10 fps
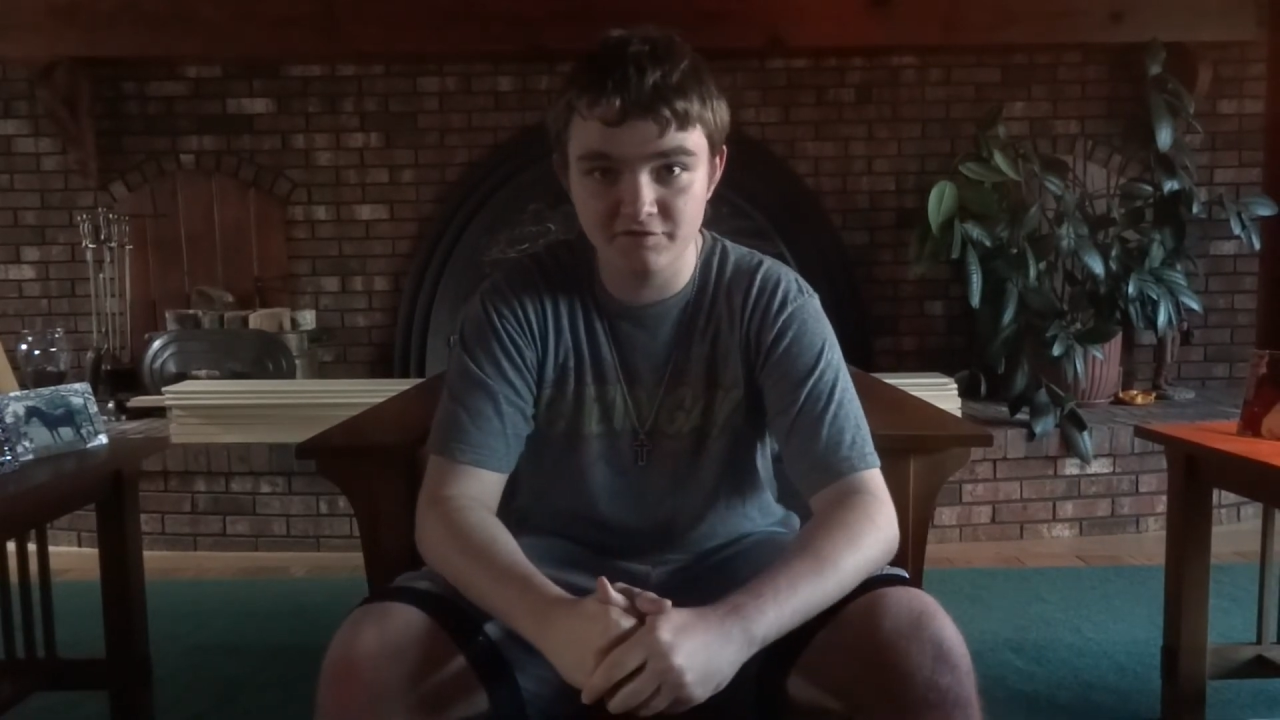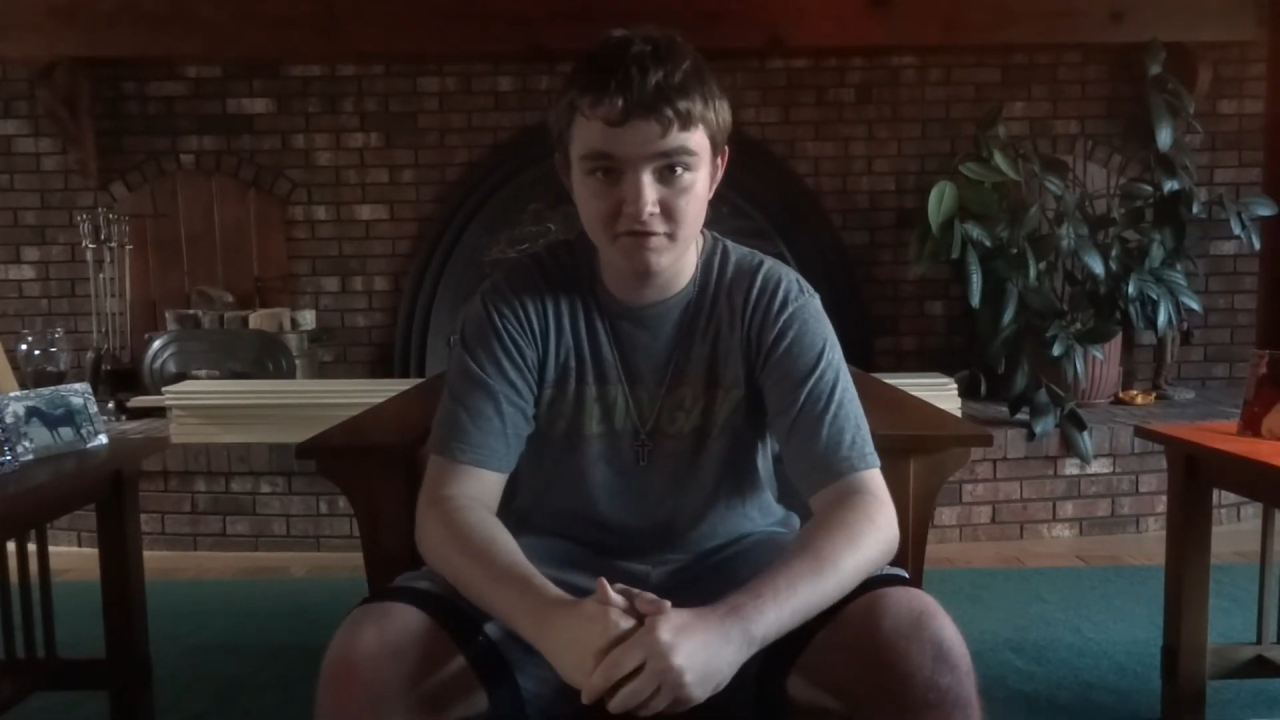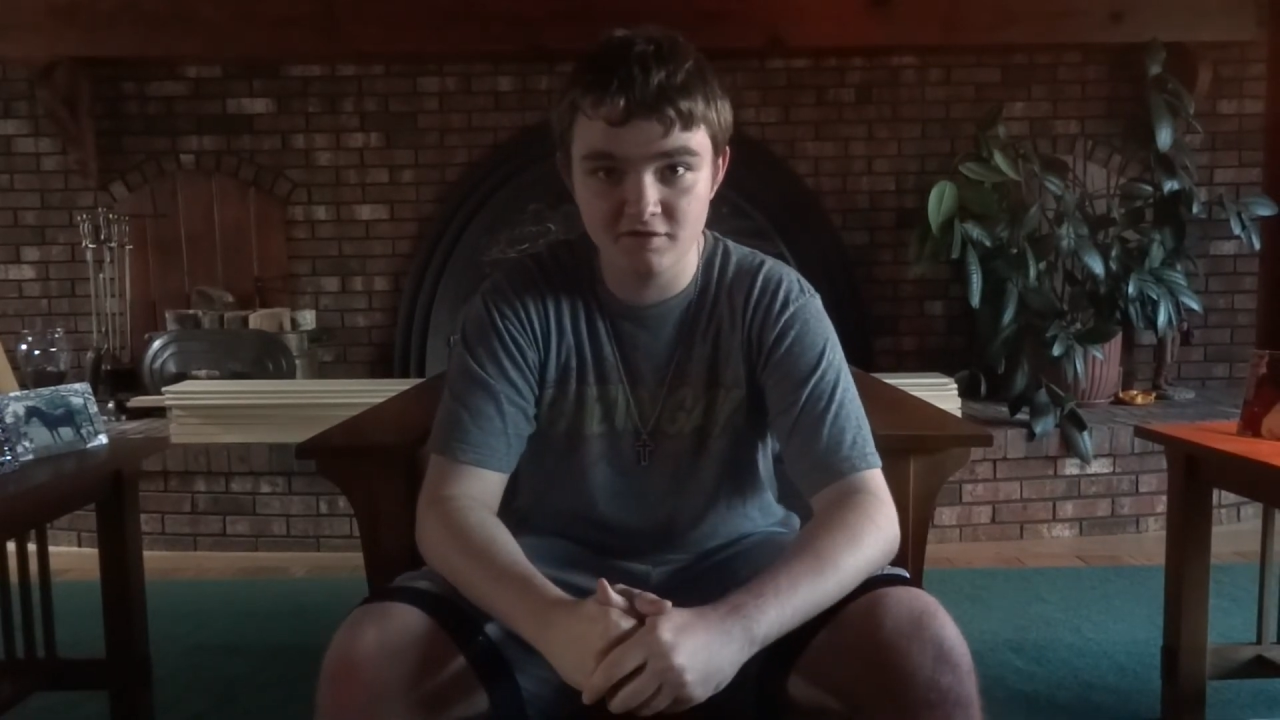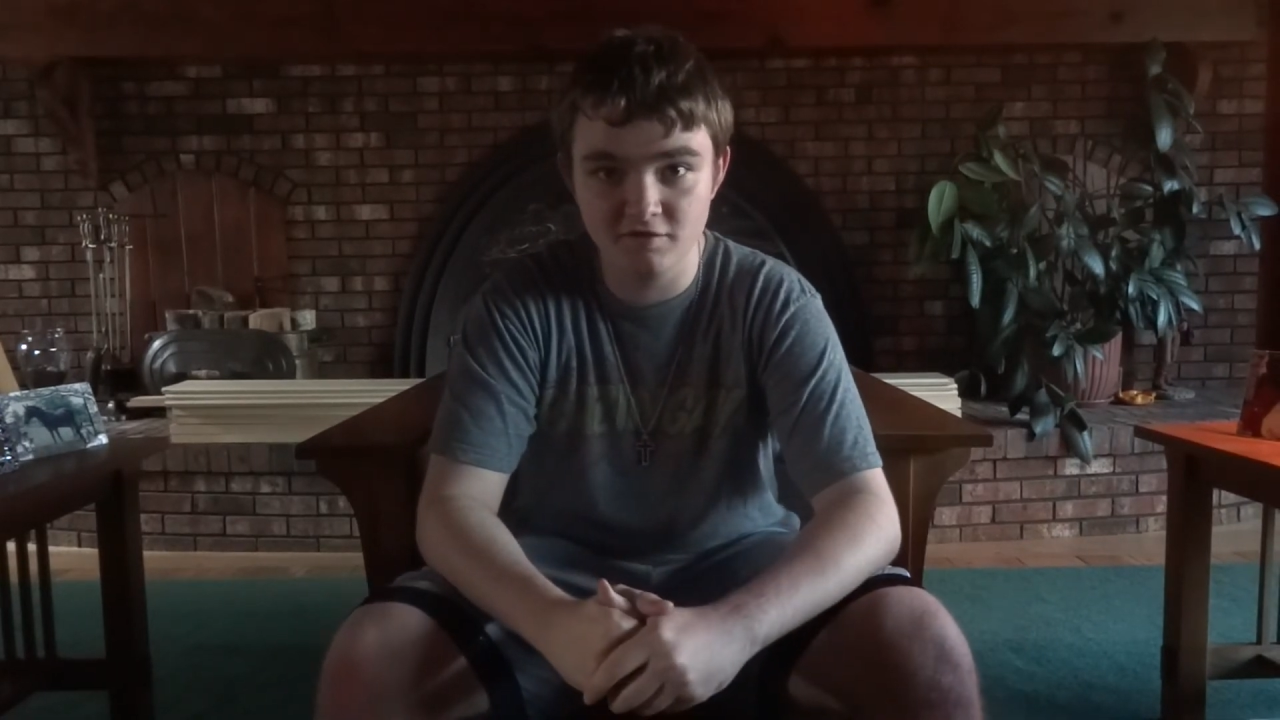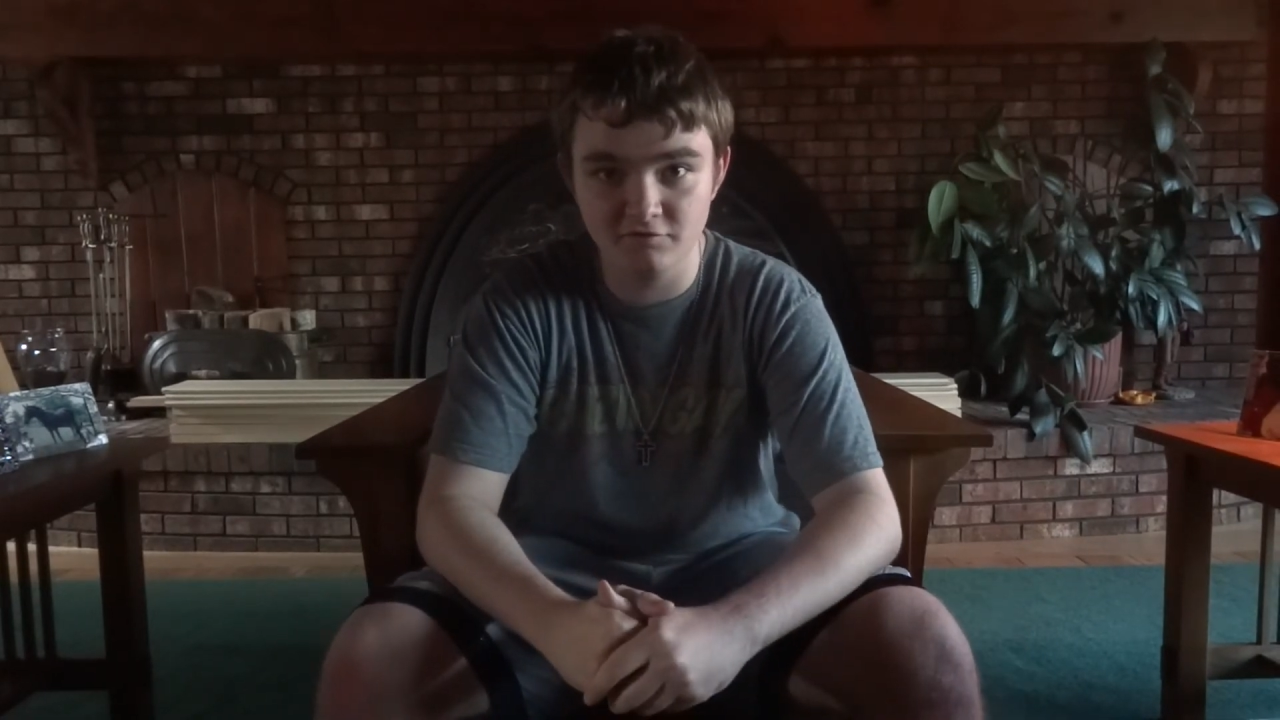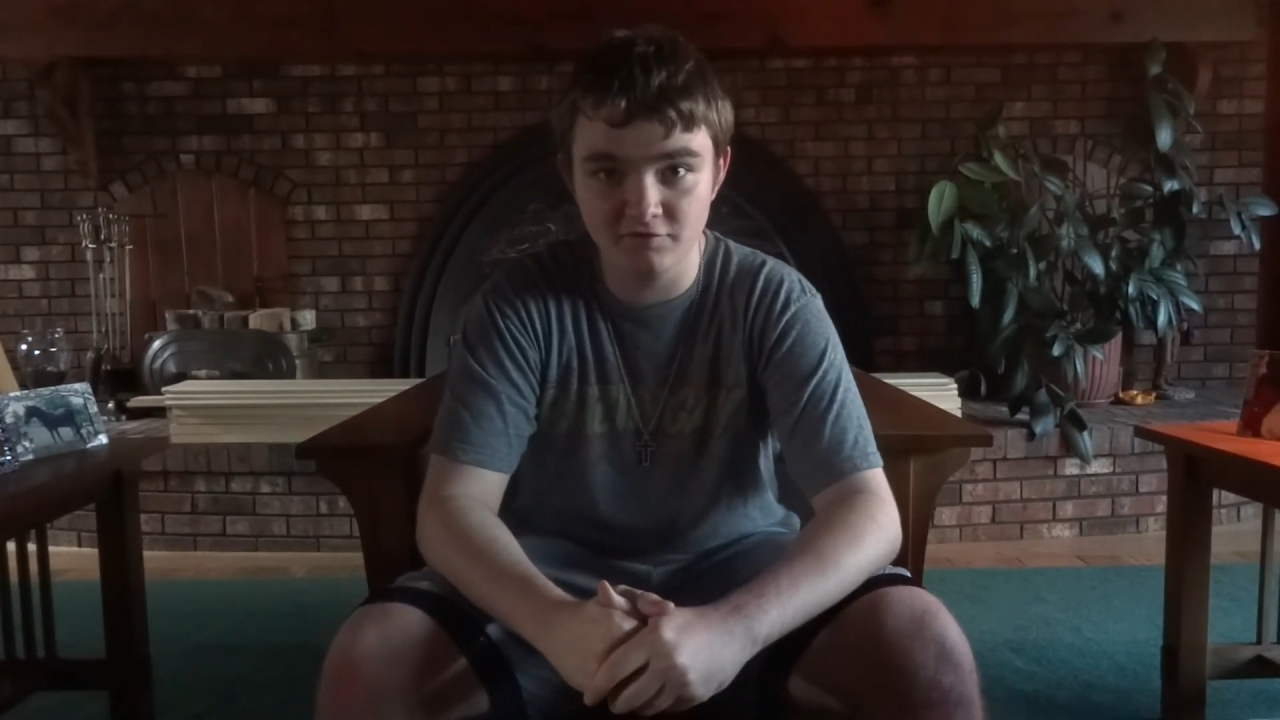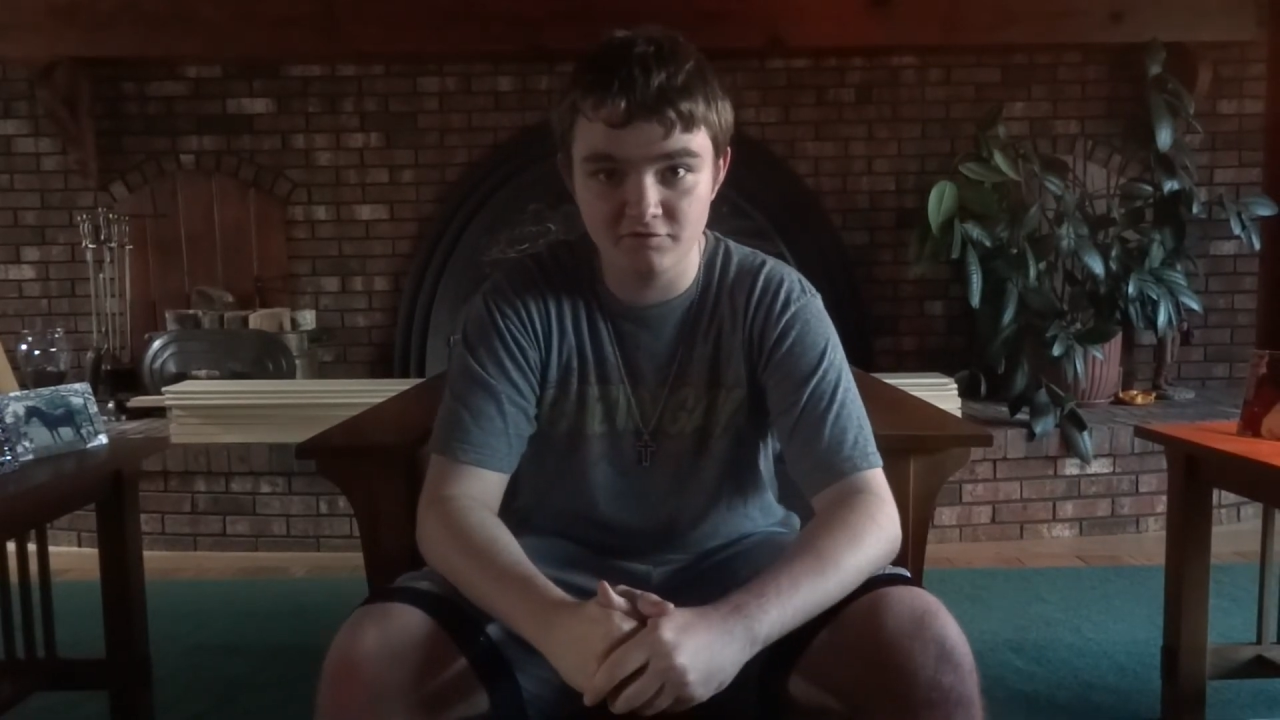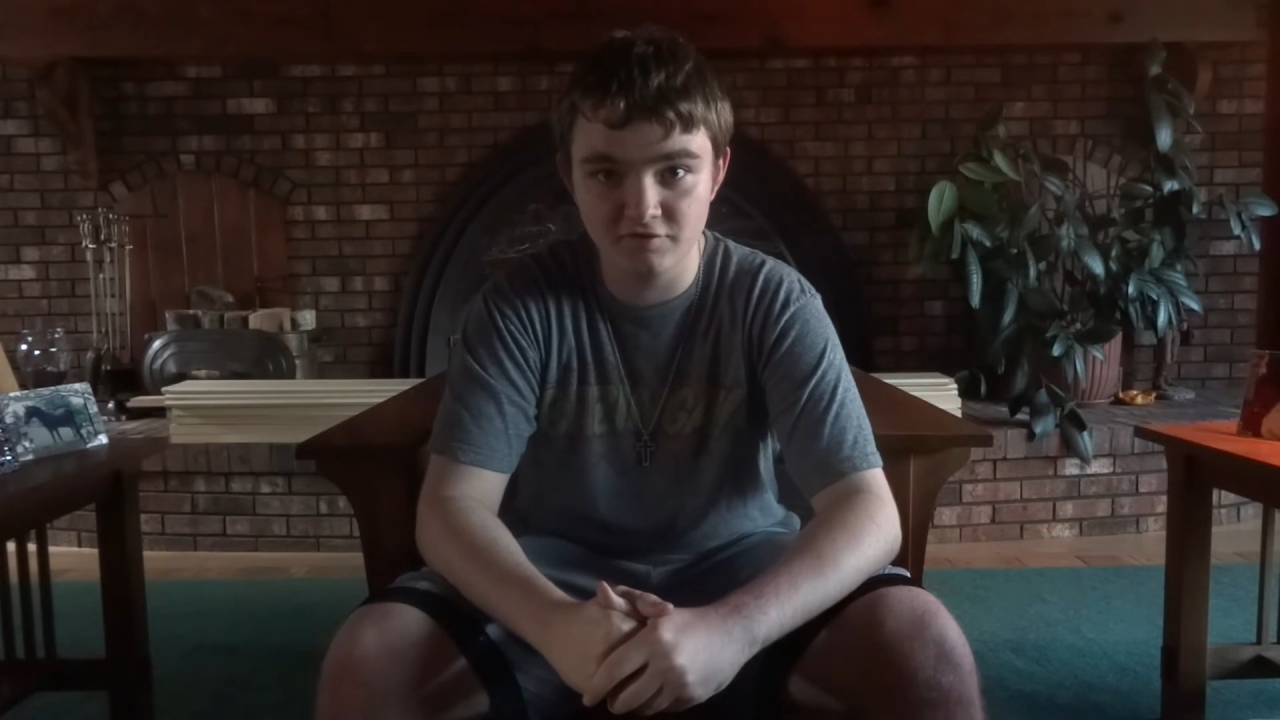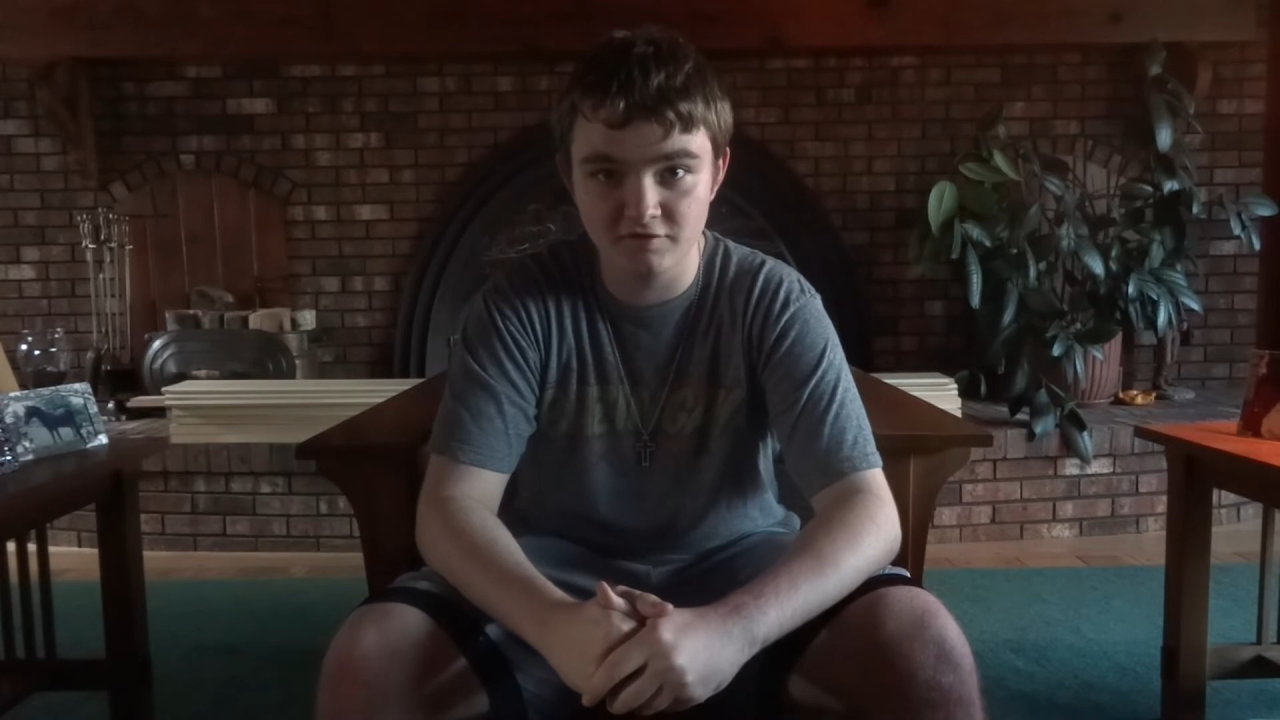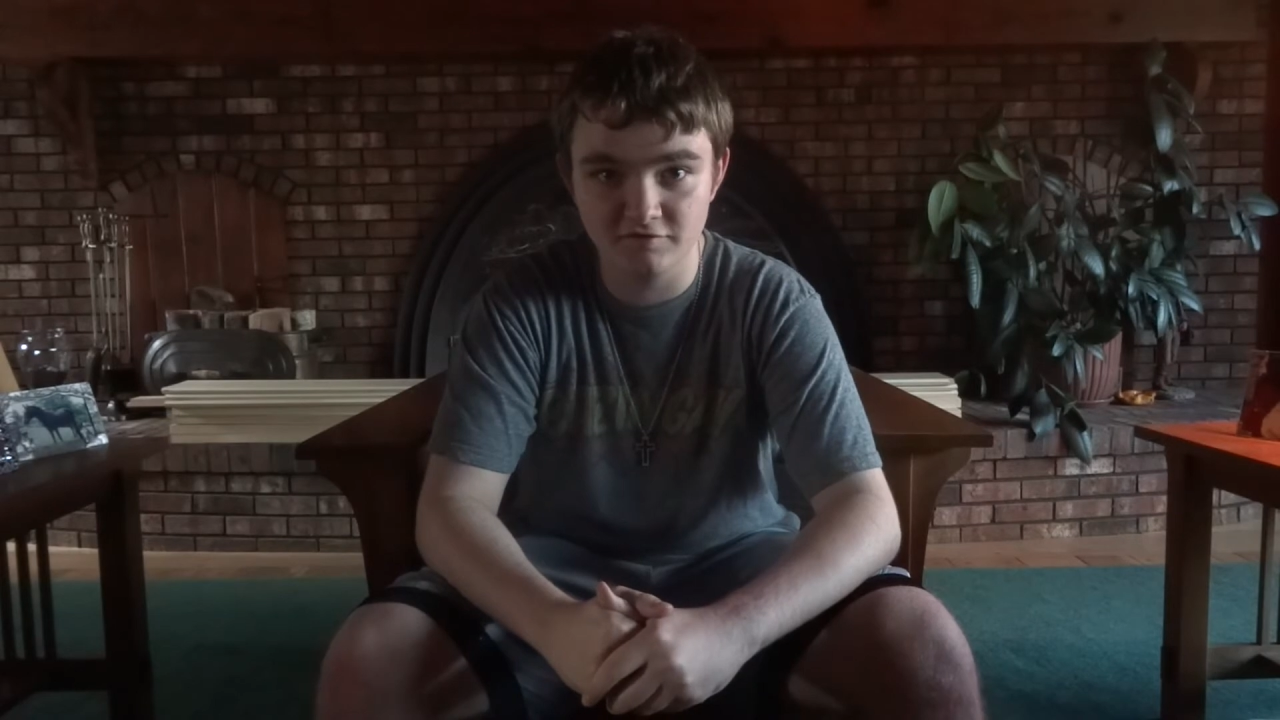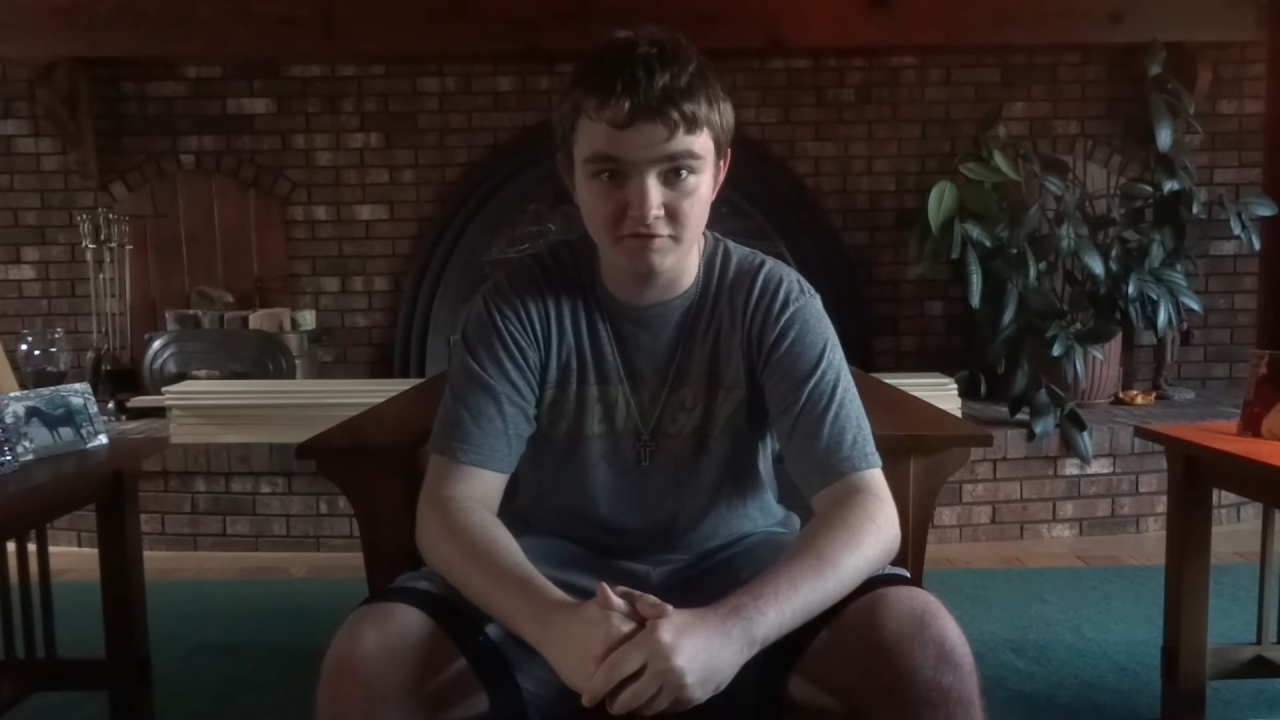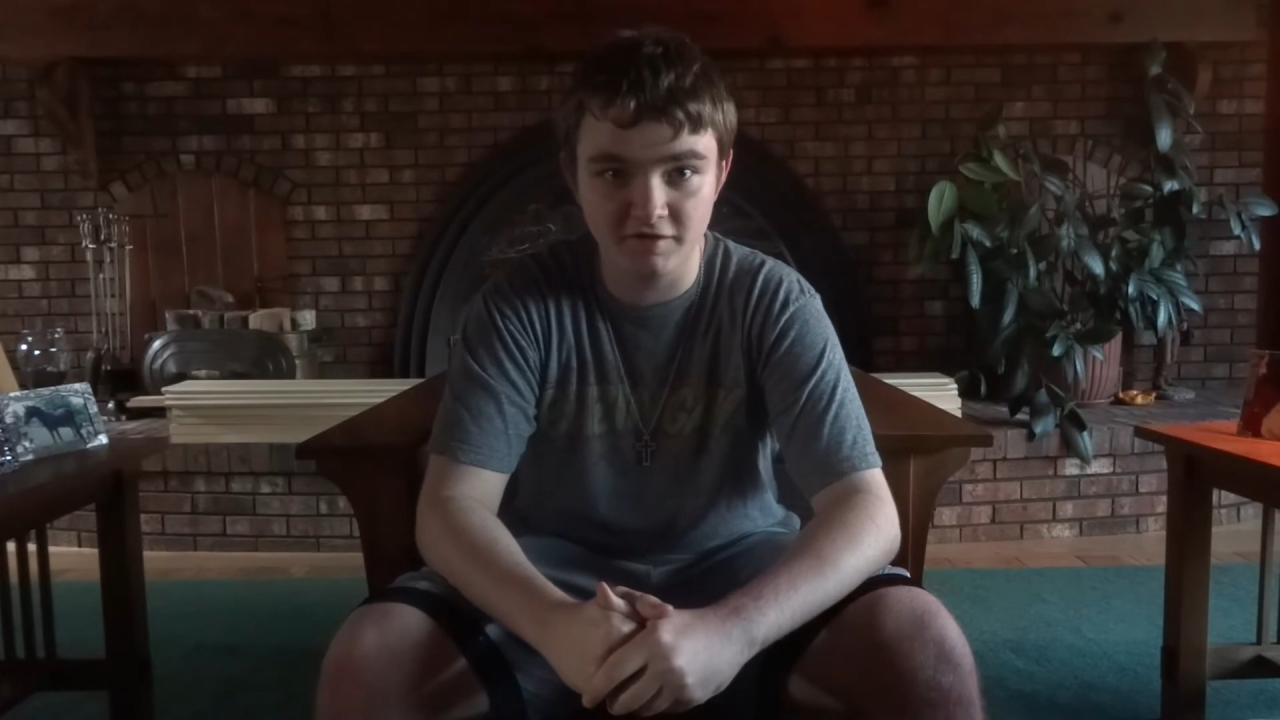thinking of leaving his